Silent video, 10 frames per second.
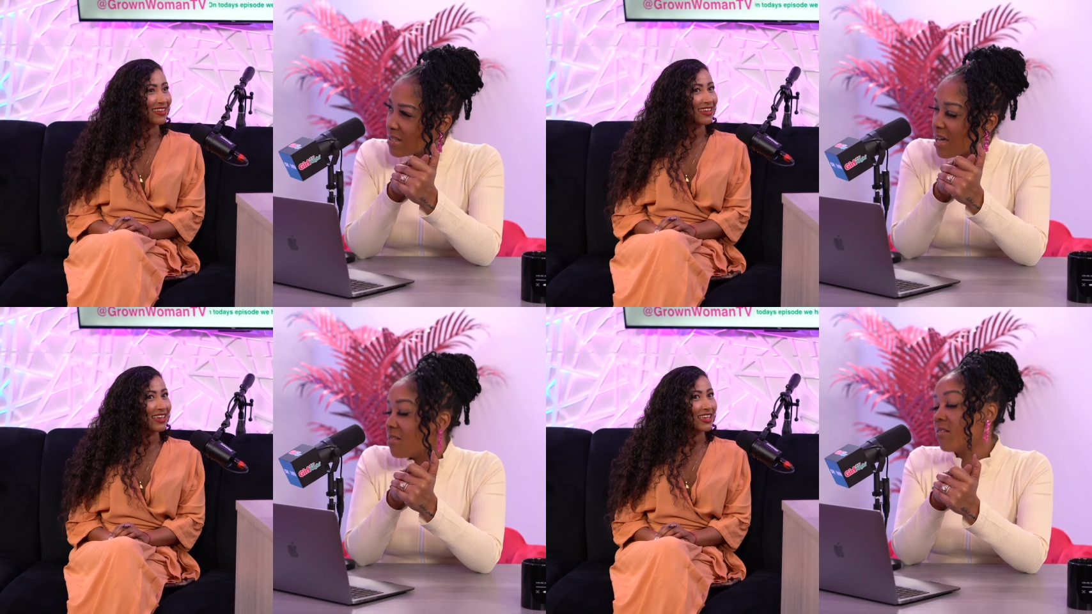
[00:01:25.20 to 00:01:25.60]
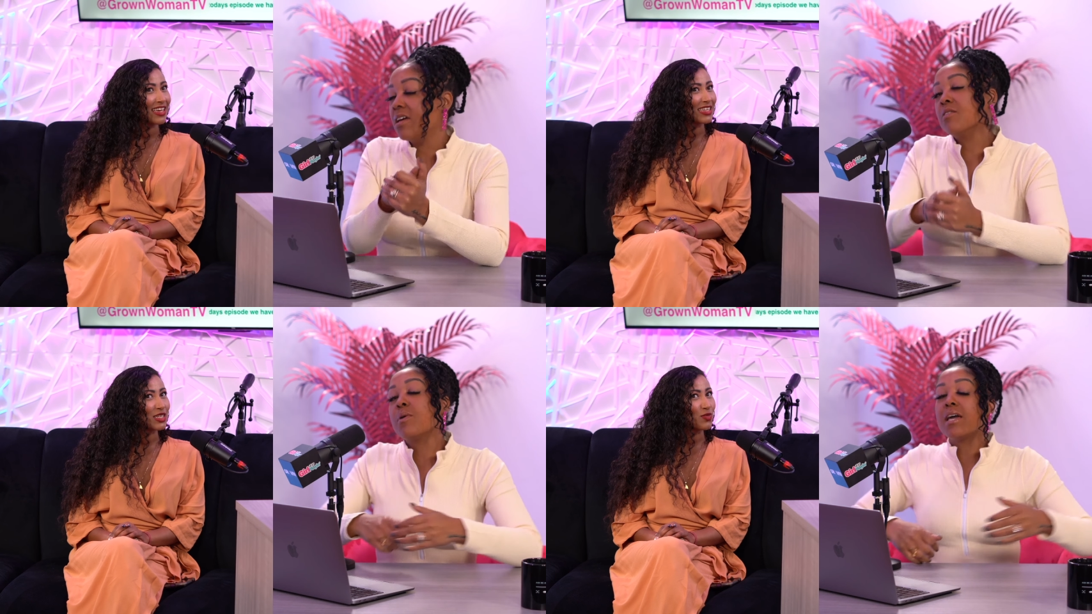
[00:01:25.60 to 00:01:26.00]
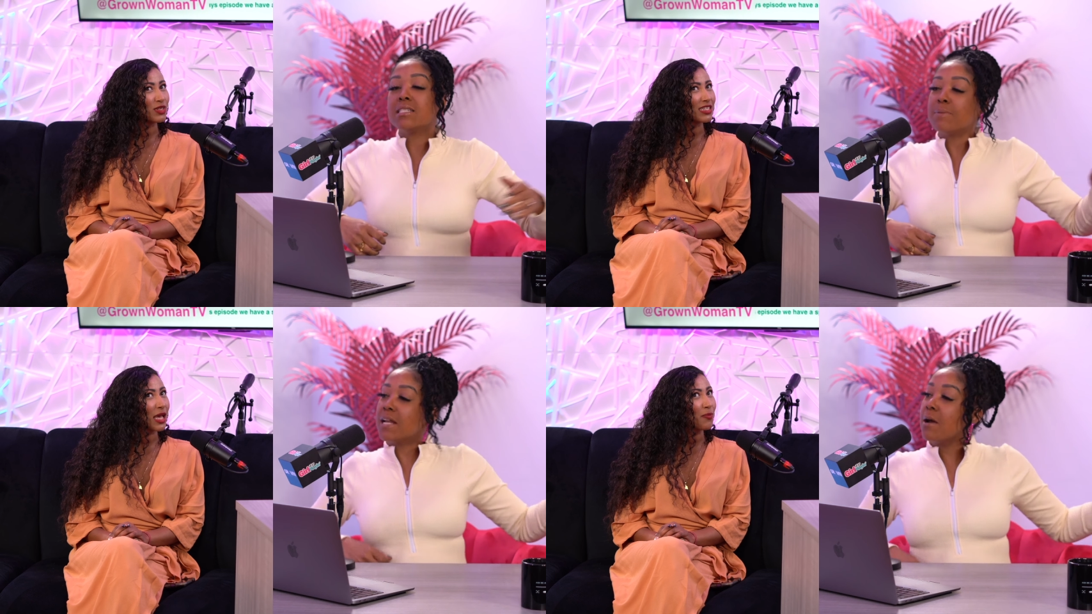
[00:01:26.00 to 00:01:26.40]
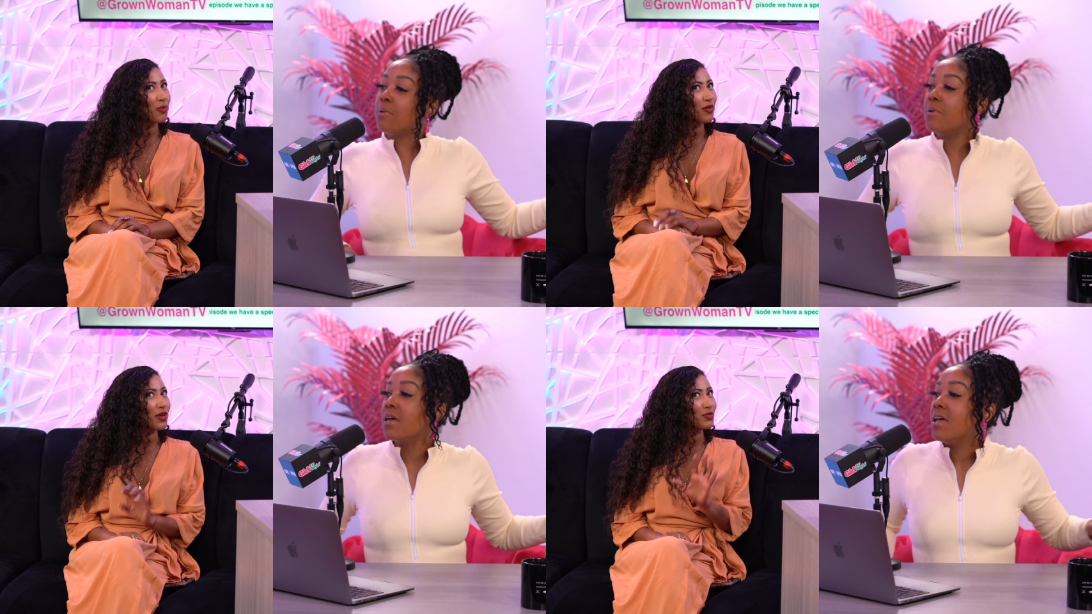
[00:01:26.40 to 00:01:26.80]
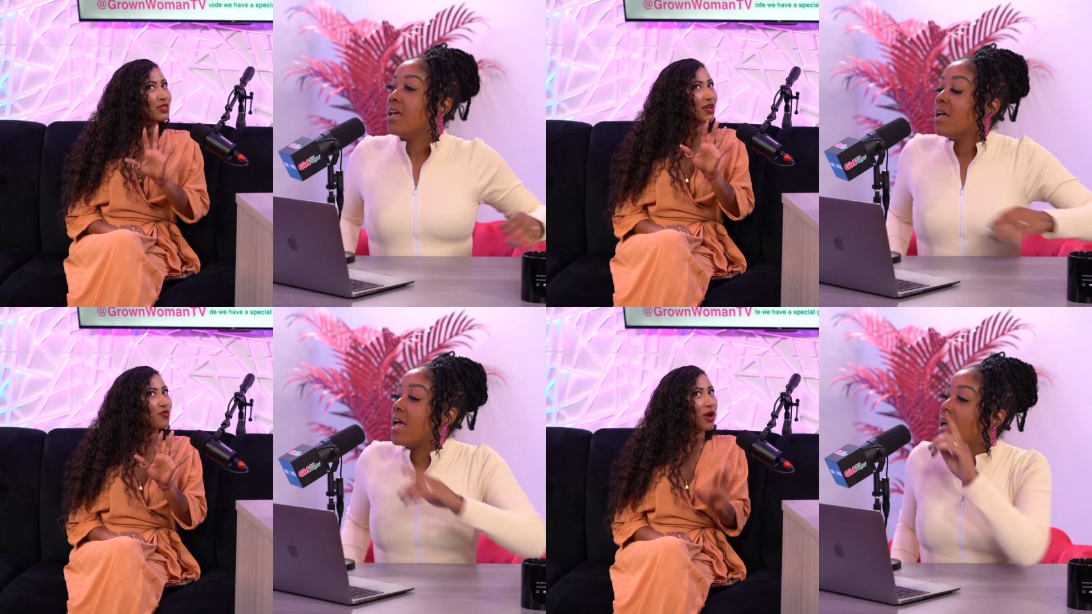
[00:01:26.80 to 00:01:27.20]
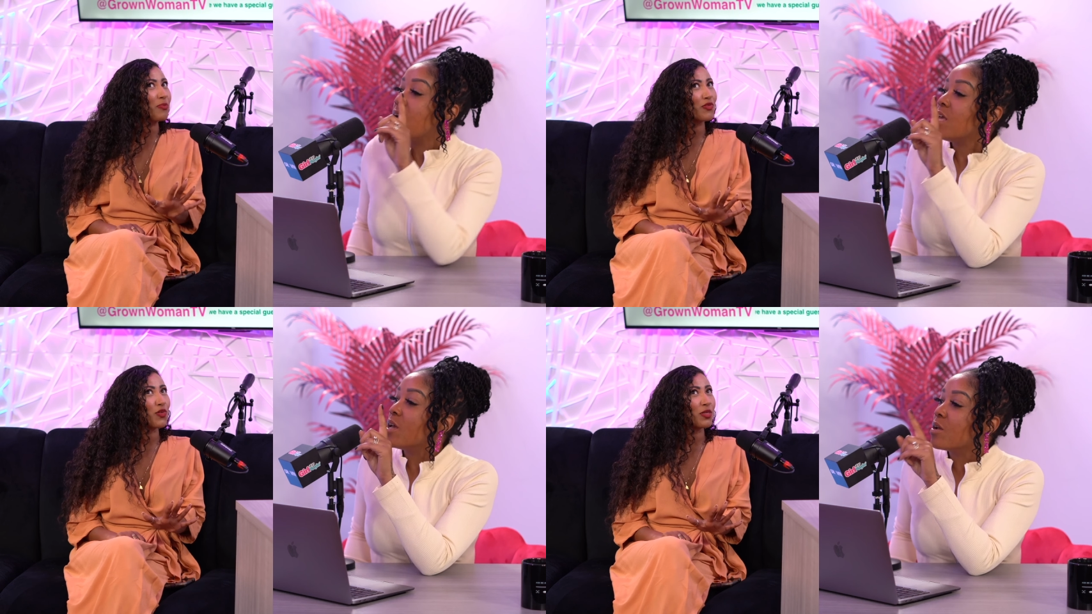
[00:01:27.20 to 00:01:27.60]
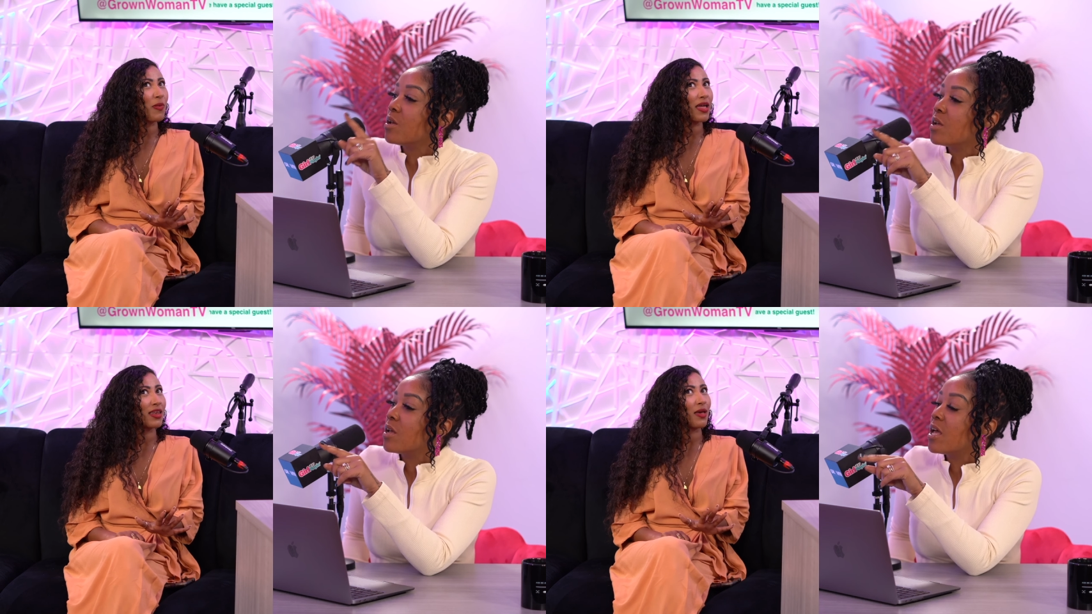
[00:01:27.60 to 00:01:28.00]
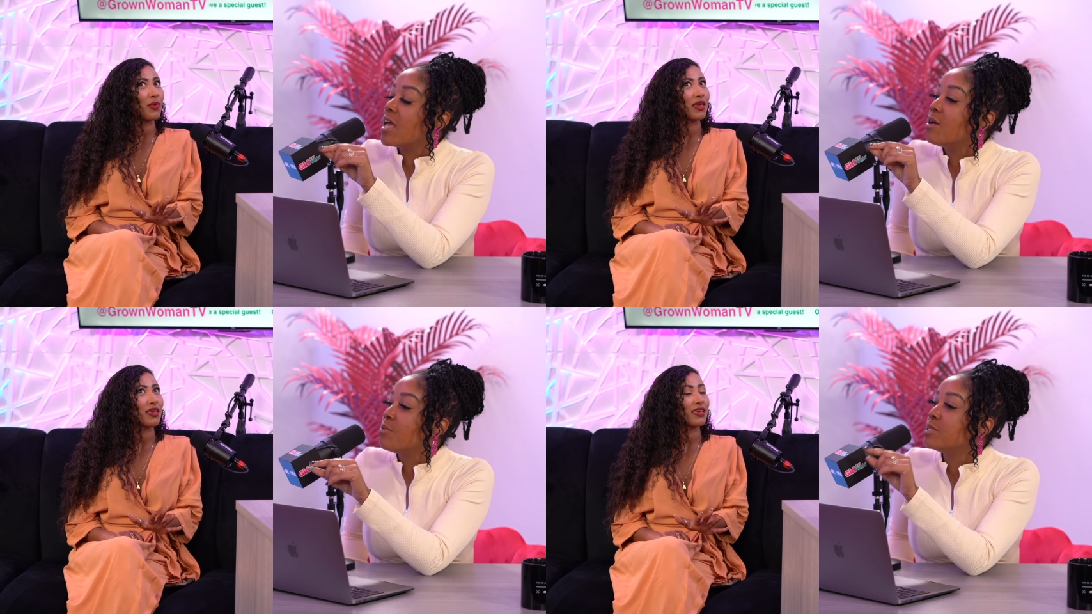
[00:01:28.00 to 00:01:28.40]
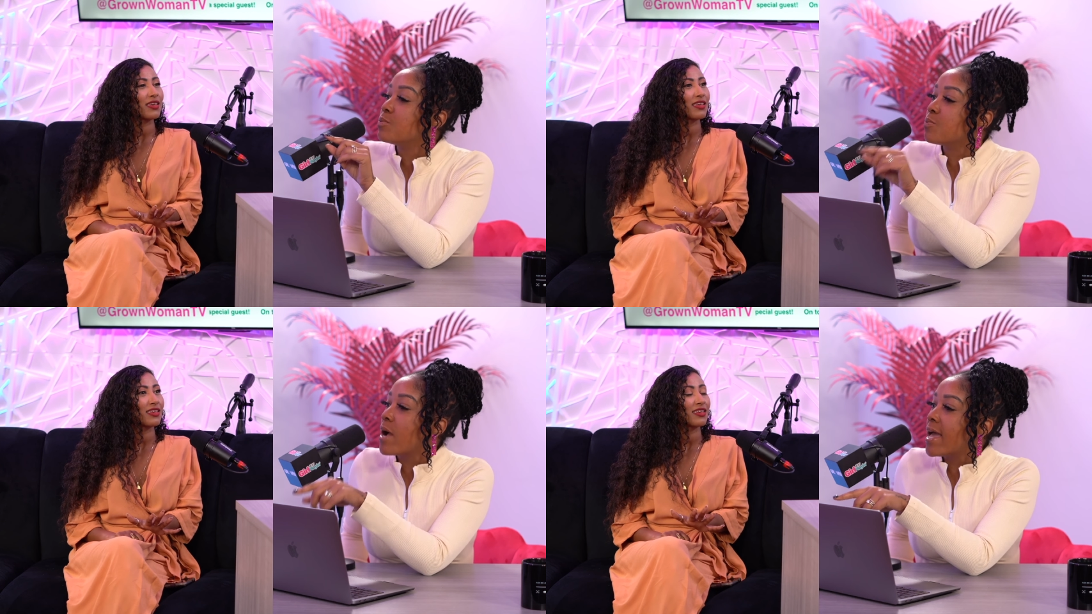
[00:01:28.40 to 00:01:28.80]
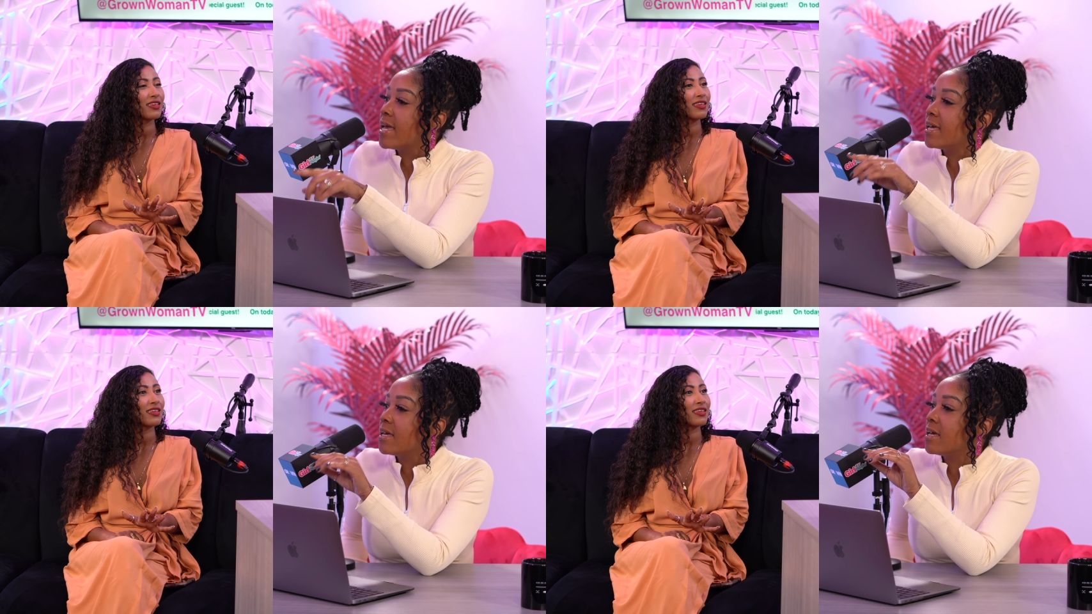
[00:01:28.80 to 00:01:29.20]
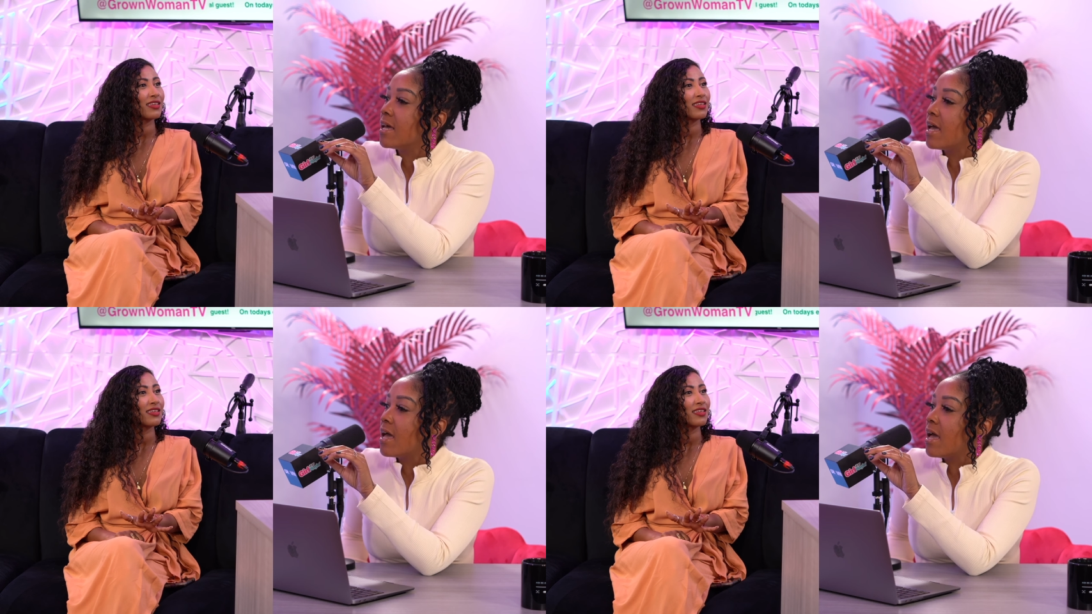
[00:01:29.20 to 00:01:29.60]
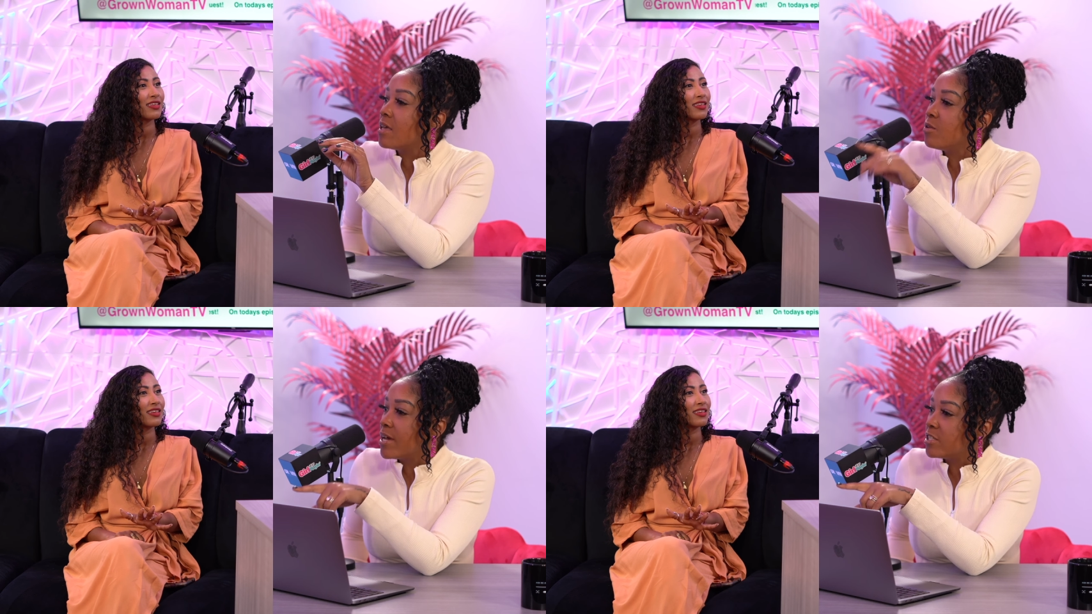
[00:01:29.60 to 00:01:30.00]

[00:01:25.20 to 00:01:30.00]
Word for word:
Speaker 1: I don't know. Either way, it was like couple,
Speaker 2: it was like right before the pandemic. It was
Speaker 1: right. You had